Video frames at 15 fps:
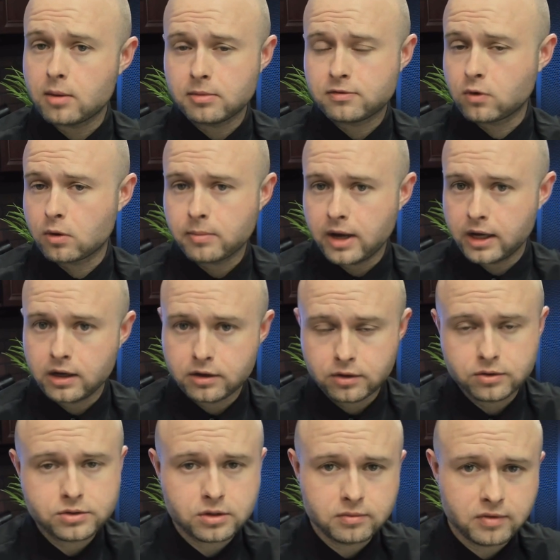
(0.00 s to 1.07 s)
before making
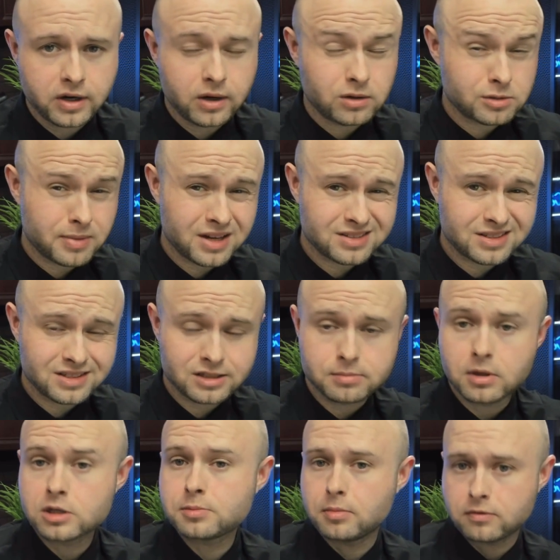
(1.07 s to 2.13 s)
YouTube videos, about 6
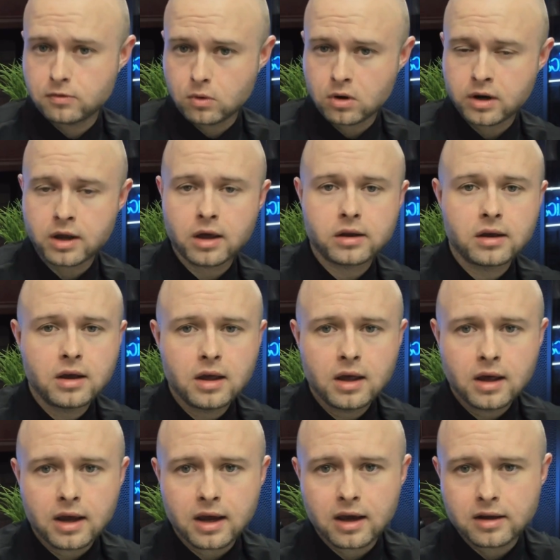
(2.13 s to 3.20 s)
months beforehand.
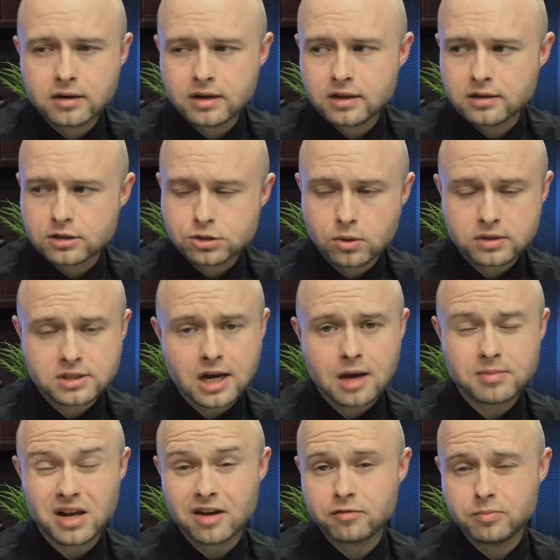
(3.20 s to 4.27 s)
And in the short
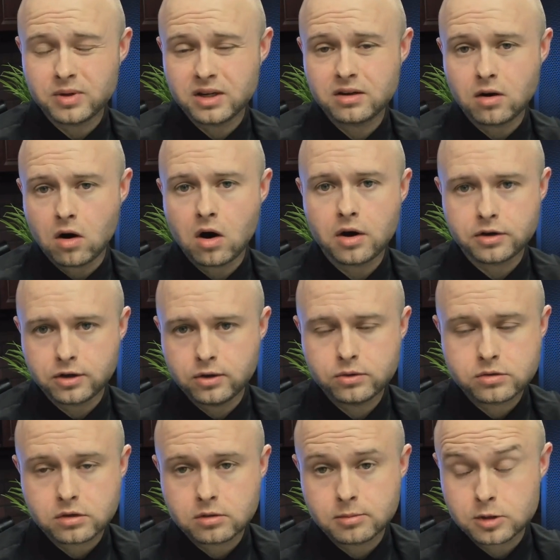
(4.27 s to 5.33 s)
time that I've been on
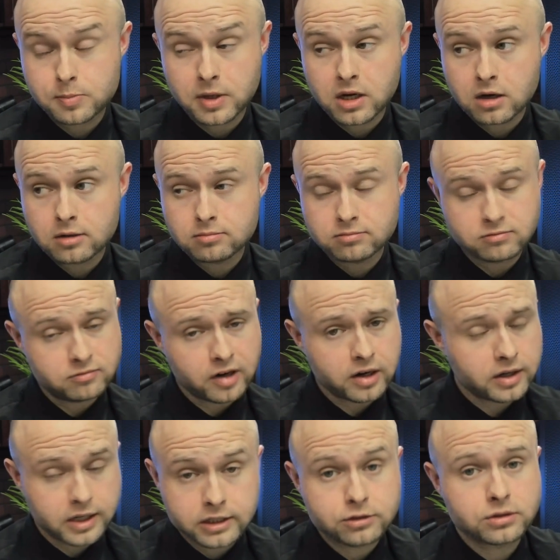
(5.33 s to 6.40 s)
YouTube, it's become
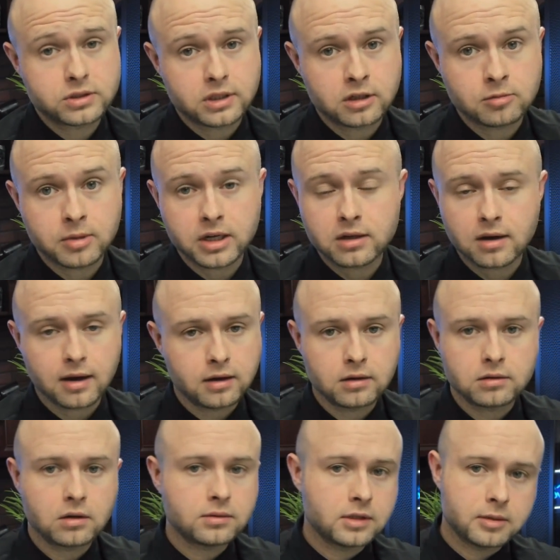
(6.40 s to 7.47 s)
very interesting to me. I
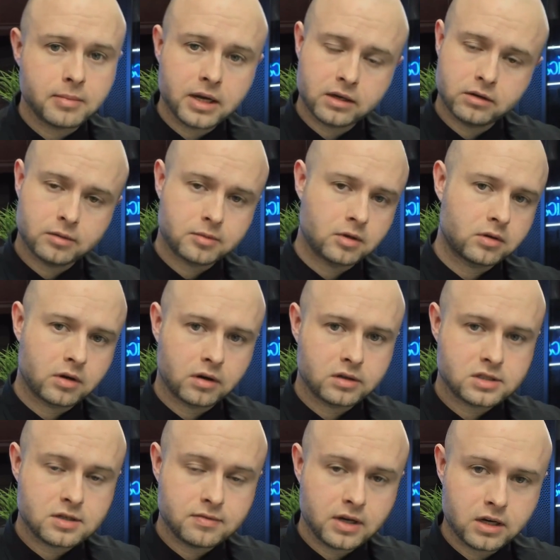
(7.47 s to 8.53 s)
don't only make
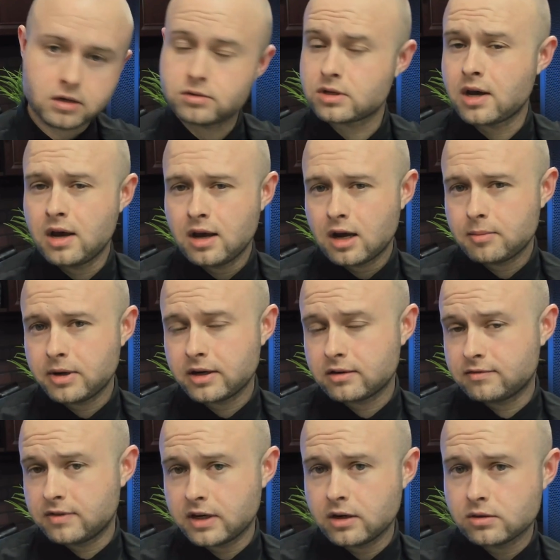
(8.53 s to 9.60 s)
cryptocurrency videos, I
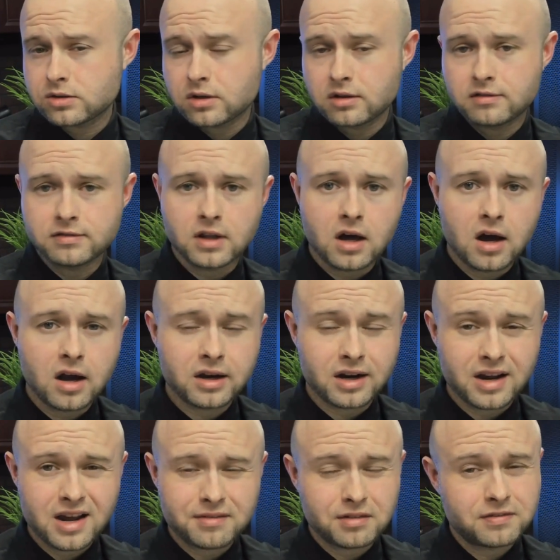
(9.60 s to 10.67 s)
make videos on the vlog, and
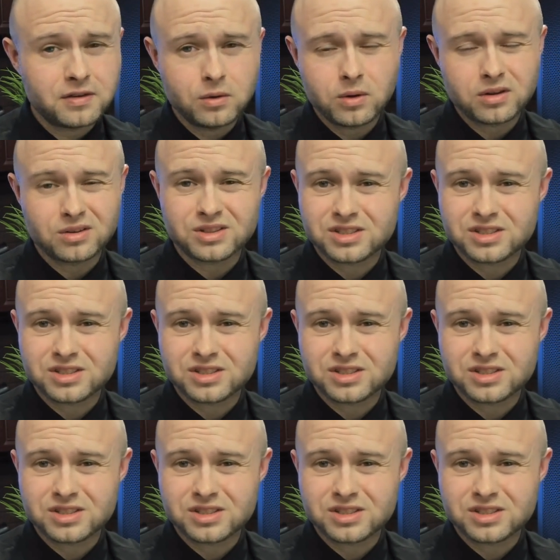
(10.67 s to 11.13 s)
I have a few other